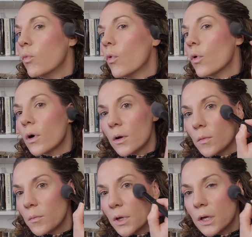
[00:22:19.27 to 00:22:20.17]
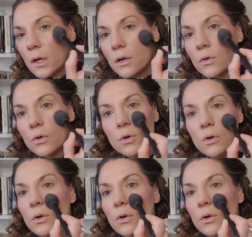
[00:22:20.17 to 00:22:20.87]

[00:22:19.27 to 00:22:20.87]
warm, and